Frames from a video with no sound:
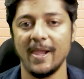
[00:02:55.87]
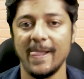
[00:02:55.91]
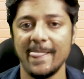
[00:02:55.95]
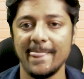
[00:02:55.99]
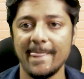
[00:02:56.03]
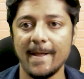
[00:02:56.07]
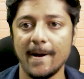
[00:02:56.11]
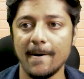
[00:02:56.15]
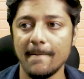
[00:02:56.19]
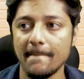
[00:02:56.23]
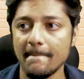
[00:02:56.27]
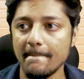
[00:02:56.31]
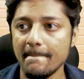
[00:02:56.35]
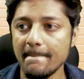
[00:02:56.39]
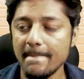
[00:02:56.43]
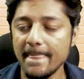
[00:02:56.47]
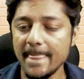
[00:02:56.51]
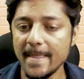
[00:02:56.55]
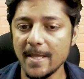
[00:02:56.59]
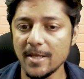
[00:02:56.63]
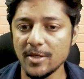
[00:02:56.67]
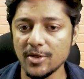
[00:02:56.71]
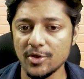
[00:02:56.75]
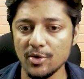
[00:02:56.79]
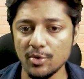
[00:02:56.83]
Now,
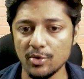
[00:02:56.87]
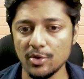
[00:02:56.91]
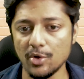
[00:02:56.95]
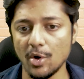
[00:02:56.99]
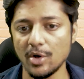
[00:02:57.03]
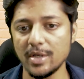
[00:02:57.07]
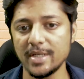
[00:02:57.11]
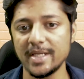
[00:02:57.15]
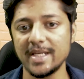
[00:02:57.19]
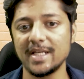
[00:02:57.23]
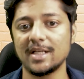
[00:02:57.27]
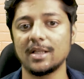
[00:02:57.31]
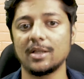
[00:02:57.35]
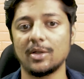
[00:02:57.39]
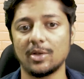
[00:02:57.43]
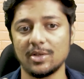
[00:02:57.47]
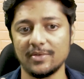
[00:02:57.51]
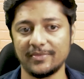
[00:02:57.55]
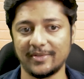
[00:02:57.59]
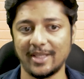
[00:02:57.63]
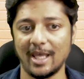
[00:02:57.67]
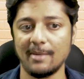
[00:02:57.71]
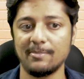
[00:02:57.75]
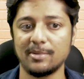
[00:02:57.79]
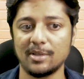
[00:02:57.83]
you don't need a lot
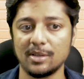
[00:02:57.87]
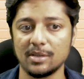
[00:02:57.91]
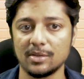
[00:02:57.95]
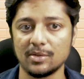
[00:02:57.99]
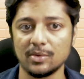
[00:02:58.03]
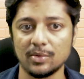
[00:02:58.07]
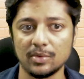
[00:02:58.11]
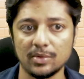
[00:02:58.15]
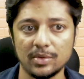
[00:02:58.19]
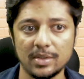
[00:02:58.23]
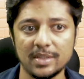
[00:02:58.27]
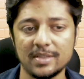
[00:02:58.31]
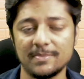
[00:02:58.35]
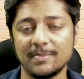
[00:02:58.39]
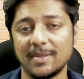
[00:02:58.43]
of capital to do this,